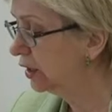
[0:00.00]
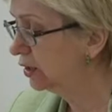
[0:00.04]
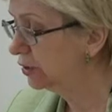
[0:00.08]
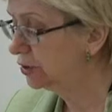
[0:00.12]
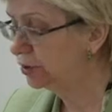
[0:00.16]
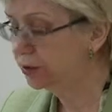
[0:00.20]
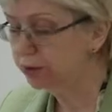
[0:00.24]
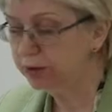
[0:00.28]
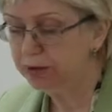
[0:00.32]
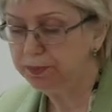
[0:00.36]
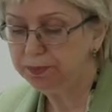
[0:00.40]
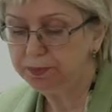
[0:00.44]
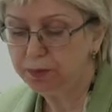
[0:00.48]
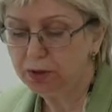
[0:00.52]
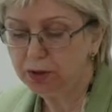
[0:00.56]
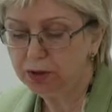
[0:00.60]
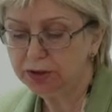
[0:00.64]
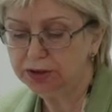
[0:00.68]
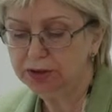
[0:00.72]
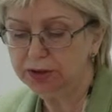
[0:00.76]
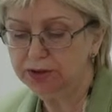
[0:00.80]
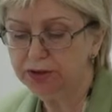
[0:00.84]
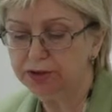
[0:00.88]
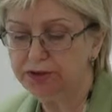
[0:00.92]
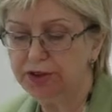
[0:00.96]
Two
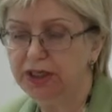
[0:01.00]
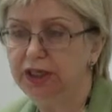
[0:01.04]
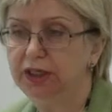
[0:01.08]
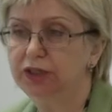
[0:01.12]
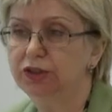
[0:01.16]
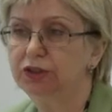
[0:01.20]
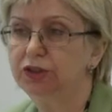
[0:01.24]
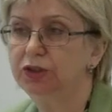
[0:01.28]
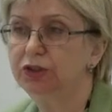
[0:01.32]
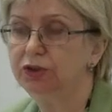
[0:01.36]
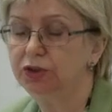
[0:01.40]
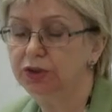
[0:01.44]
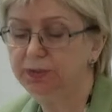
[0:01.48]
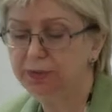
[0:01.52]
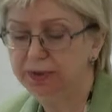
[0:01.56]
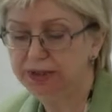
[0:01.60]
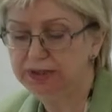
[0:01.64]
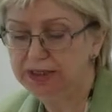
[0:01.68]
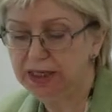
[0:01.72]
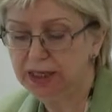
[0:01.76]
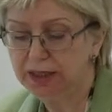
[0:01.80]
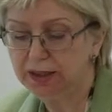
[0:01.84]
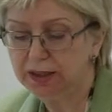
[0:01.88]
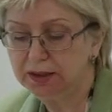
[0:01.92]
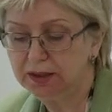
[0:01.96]
important things should be
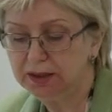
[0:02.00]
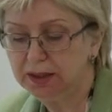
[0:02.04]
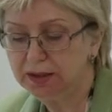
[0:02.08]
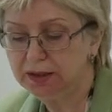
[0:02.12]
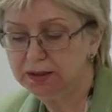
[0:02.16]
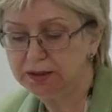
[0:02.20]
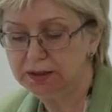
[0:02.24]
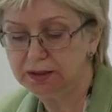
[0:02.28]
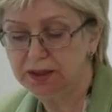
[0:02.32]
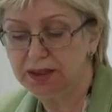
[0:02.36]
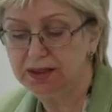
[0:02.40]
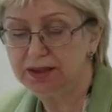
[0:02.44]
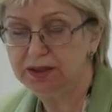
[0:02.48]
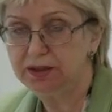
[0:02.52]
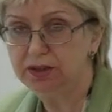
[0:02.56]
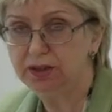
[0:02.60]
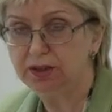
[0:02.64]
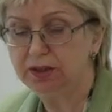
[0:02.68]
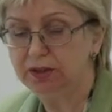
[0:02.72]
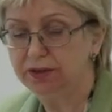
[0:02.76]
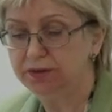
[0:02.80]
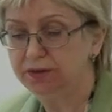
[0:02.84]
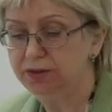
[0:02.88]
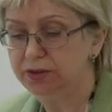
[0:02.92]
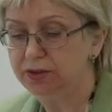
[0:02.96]
taken into
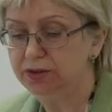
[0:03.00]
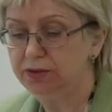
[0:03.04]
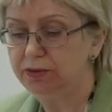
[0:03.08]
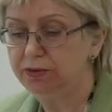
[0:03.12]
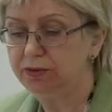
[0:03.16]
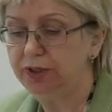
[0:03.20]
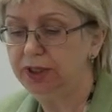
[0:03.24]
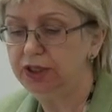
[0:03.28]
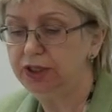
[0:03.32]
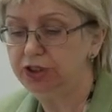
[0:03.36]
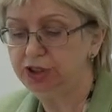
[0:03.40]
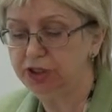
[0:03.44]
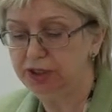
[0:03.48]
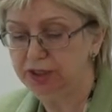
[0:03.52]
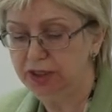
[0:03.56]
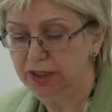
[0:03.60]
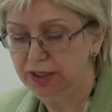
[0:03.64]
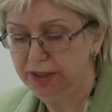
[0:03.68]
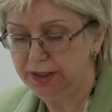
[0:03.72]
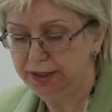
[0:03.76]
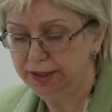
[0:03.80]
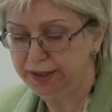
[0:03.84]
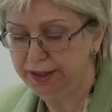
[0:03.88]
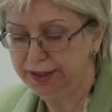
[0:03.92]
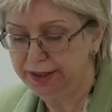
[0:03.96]
consideration
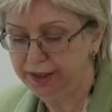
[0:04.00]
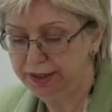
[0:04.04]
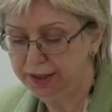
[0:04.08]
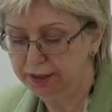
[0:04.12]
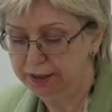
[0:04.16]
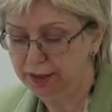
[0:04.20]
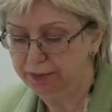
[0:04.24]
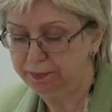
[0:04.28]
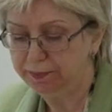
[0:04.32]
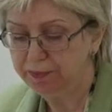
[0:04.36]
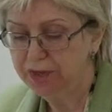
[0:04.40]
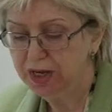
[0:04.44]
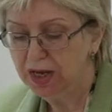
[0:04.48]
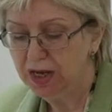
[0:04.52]
here.